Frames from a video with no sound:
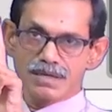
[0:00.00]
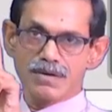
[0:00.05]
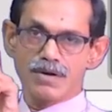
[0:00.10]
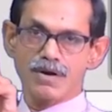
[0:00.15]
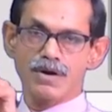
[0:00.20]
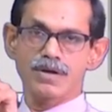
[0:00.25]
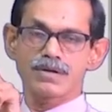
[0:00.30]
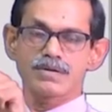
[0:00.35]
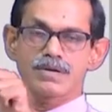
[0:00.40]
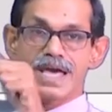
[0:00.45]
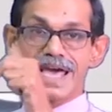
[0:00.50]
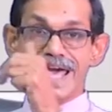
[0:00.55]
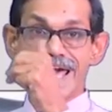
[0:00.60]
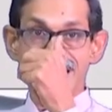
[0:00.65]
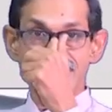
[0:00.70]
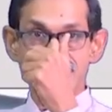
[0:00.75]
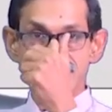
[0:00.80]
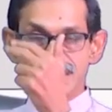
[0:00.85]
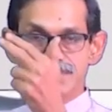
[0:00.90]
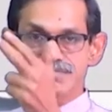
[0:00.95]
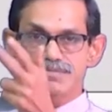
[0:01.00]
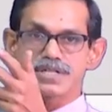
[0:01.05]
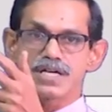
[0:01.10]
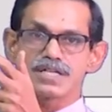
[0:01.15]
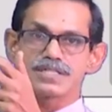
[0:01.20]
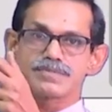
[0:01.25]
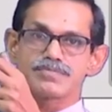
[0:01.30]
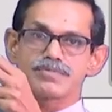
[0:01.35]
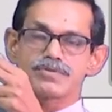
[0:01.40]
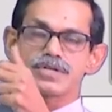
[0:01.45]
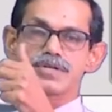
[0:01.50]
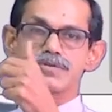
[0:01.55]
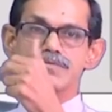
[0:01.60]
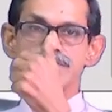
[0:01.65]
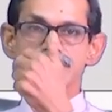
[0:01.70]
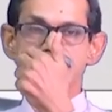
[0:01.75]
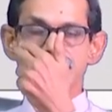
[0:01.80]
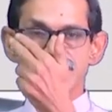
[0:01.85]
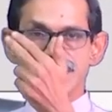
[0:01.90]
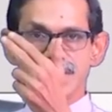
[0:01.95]
or active transporter
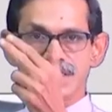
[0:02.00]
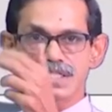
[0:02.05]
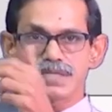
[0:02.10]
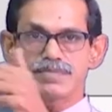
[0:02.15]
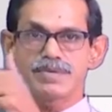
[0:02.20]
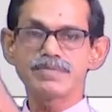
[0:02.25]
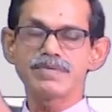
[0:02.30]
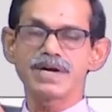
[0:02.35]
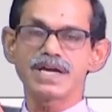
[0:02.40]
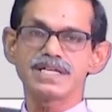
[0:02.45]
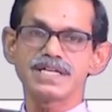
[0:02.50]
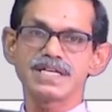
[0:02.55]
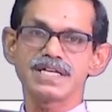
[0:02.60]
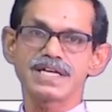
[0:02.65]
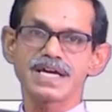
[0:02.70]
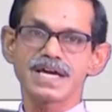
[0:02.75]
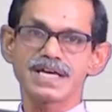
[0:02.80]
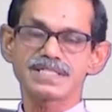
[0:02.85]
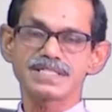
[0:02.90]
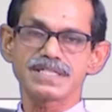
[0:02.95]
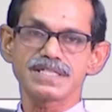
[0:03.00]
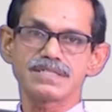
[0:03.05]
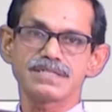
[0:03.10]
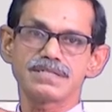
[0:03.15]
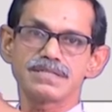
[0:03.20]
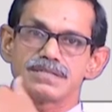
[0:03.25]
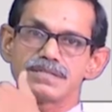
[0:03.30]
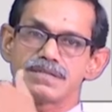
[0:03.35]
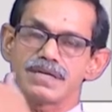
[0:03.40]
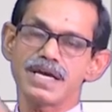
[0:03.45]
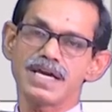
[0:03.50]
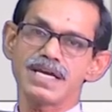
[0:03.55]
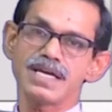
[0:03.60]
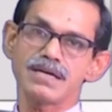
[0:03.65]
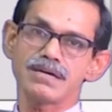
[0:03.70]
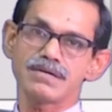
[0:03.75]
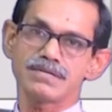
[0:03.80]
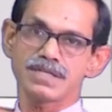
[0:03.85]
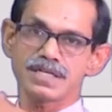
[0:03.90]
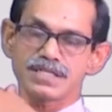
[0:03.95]
which has ATP binding cassette.
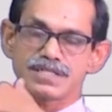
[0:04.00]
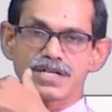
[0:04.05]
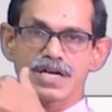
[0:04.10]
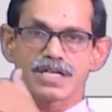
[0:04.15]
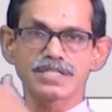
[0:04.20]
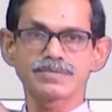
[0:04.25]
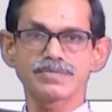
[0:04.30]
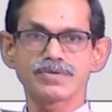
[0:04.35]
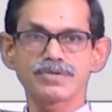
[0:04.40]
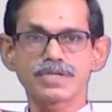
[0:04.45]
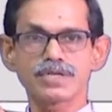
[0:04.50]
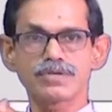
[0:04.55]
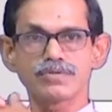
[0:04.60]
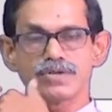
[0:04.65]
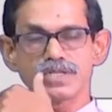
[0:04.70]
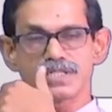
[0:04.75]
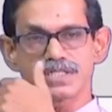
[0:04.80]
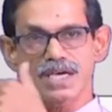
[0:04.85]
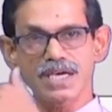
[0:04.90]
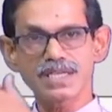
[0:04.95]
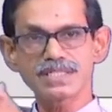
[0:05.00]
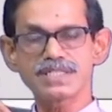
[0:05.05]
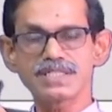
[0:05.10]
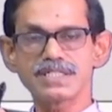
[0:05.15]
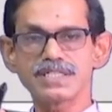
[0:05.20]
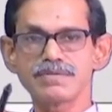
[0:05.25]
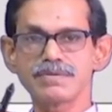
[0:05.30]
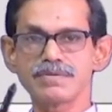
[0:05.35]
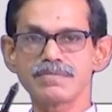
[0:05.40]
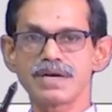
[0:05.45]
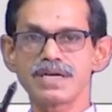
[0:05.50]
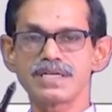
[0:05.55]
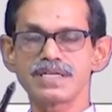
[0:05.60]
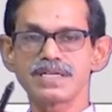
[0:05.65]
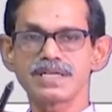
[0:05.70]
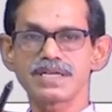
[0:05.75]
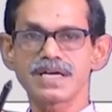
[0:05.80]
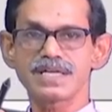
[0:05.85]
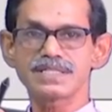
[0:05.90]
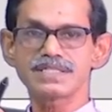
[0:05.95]
The transporter which has ATP
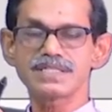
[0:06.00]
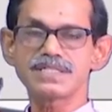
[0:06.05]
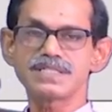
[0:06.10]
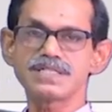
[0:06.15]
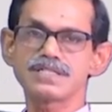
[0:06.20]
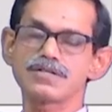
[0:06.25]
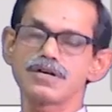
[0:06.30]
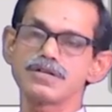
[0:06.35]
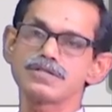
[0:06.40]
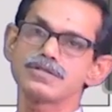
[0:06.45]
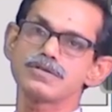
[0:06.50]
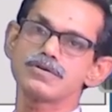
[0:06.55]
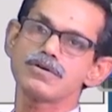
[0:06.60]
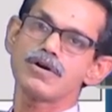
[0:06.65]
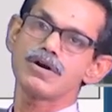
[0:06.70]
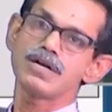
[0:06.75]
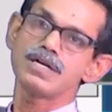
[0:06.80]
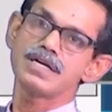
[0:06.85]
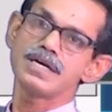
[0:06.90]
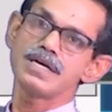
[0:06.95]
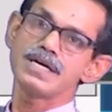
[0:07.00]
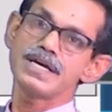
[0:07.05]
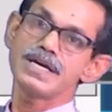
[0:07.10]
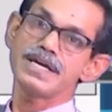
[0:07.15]
binding cassette is also called